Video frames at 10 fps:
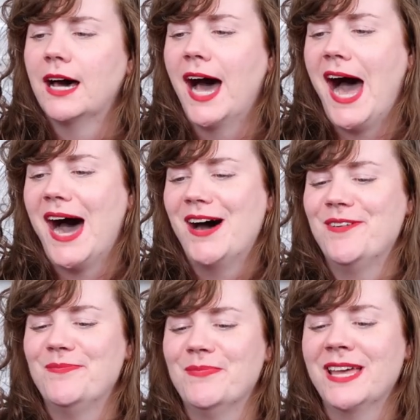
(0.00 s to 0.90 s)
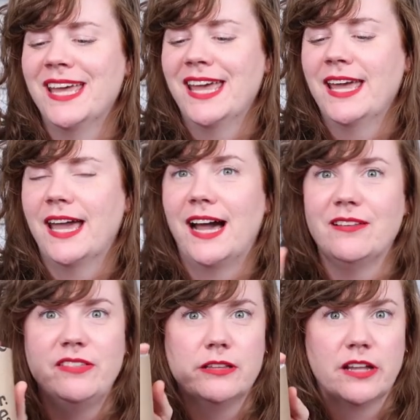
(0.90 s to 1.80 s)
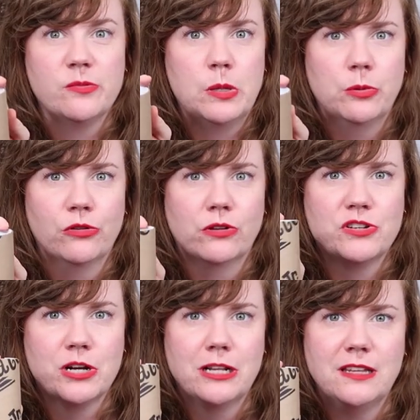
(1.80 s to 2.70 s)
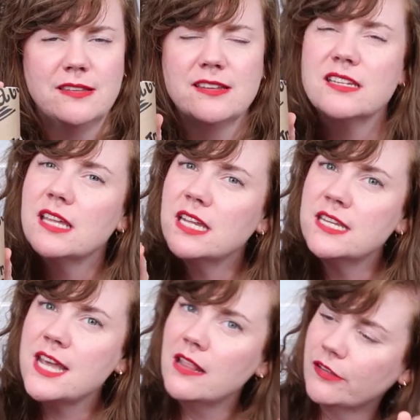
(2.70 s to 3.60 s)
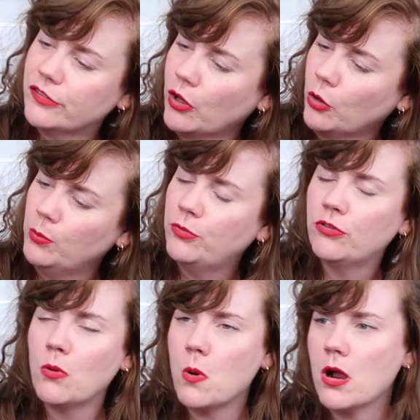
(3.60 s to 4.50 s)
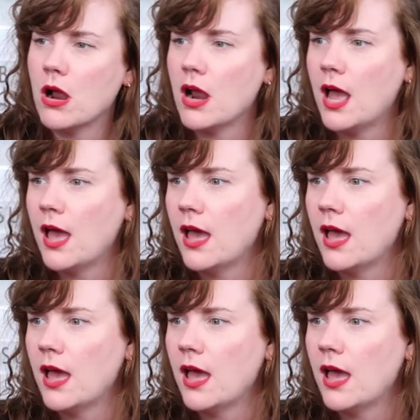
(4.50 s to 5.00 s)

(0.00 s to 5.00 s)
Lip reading: I've seen lots of people sort of turning these into like telescopes or